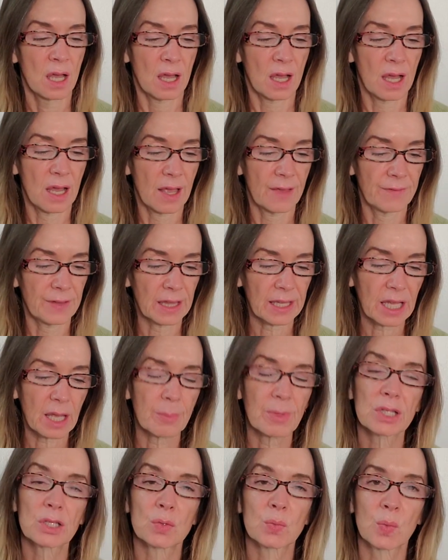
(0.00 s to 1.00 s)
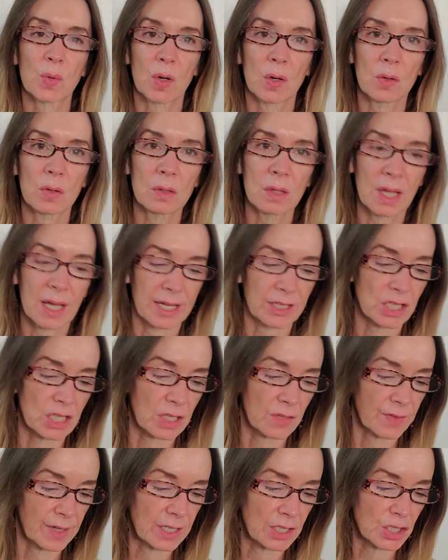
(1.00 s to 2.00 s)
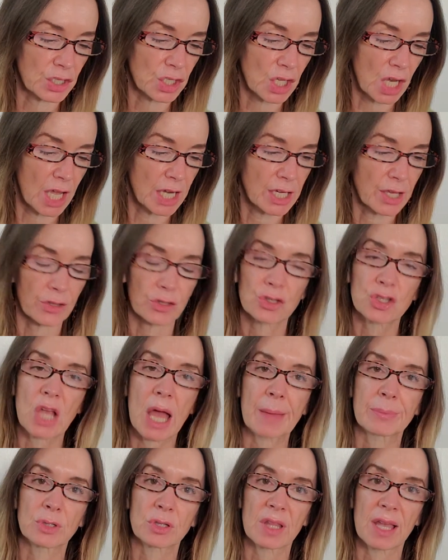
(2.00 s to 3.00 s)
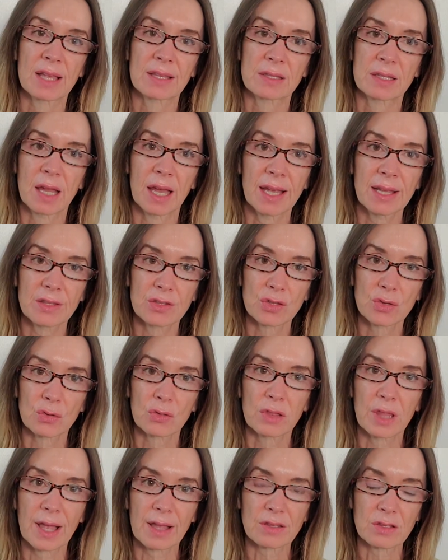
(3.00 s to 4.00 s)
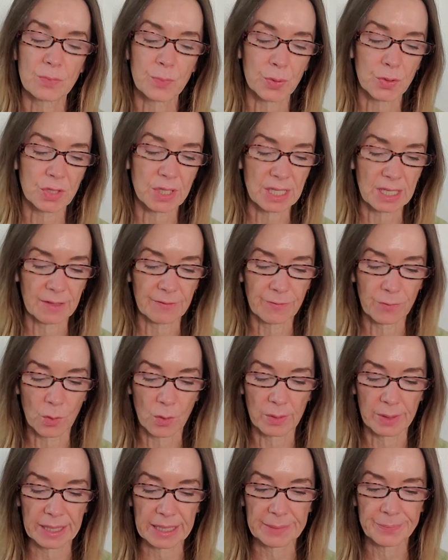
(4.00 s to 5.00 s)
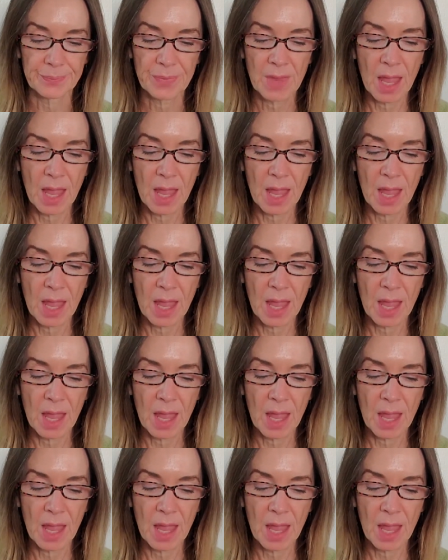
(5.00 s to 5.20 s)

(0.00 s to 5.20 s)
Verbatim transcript: I feel like I'm on a roll. I just finished another chapter last night, so let's proceed forward.